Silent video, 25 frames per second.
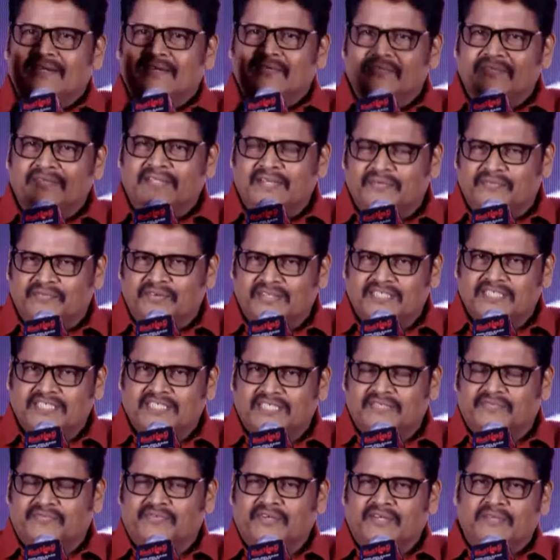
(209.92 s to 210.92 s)
the first
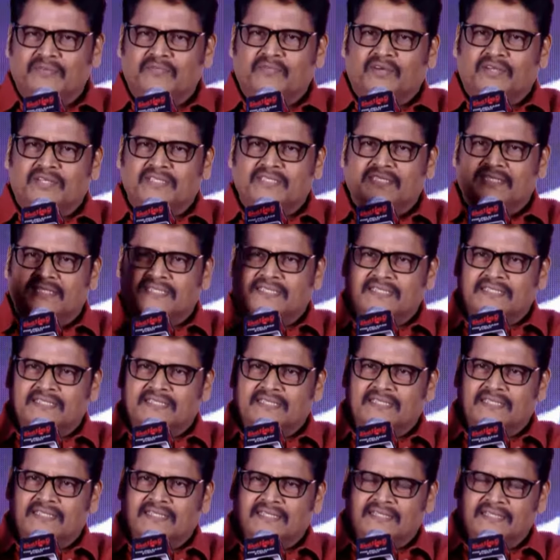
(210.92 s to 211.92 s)
film was
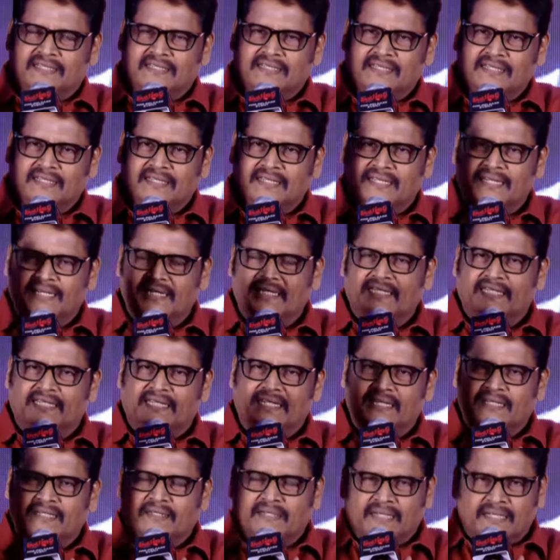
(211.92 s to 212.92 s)
hit
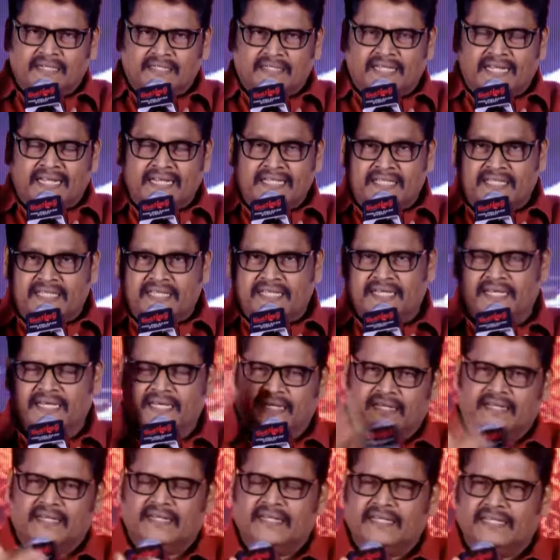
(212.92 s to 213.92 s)
in 10th year,
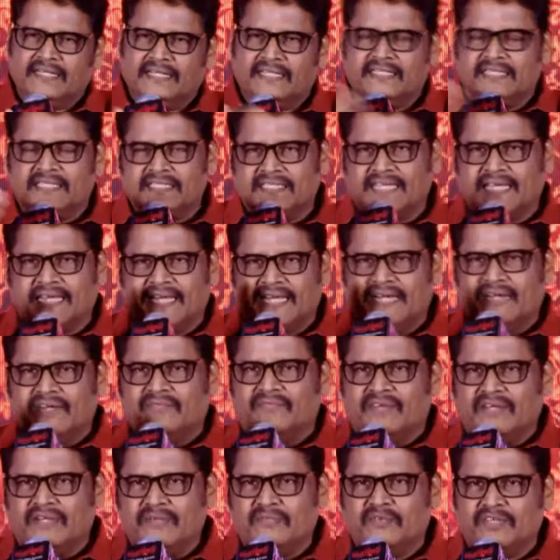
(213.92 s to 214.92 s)
and the second
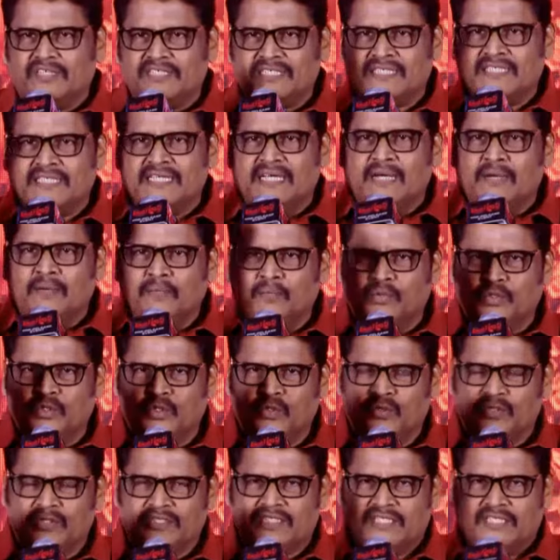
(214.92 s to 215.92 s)
film was
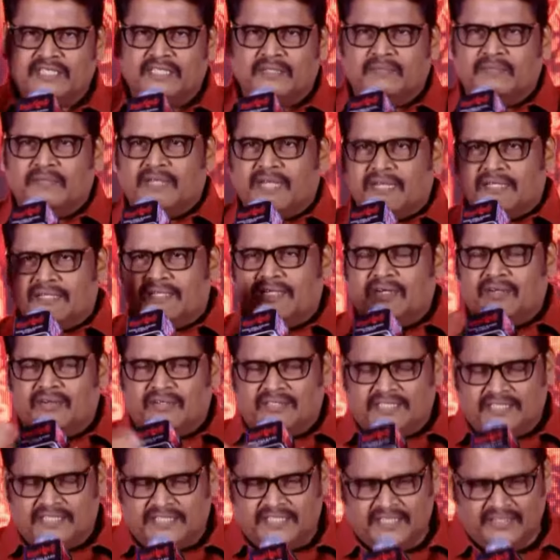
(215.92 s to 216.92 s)
Puthuvasantham, that was
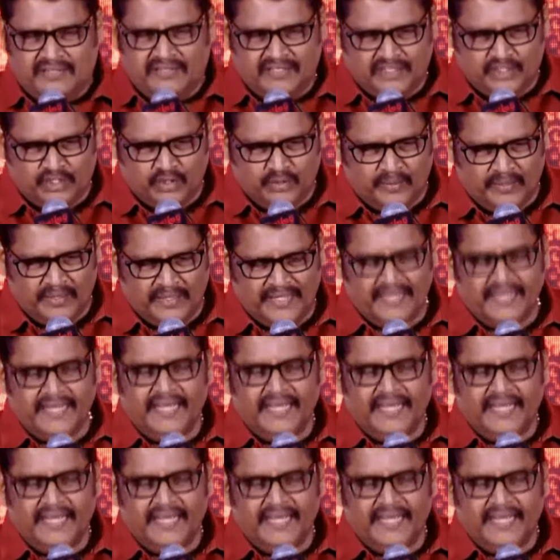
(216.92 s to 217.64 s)
a Silver Jubilee.